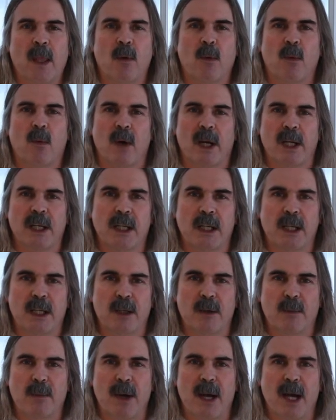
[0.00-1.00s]
when you need
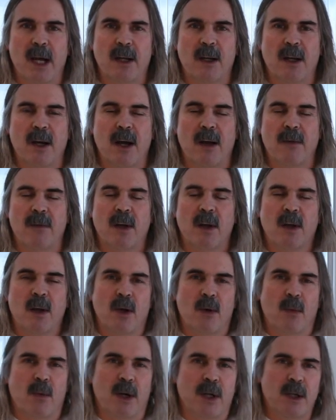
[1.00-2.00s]
to back off,
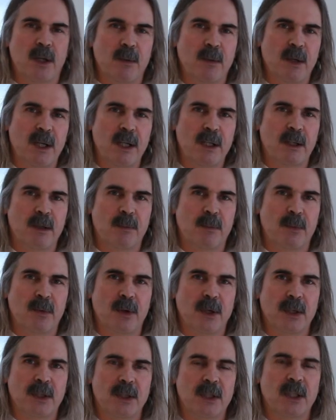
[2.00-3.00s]
when you need to
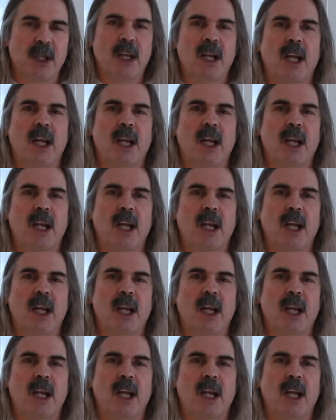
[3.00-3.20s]
push,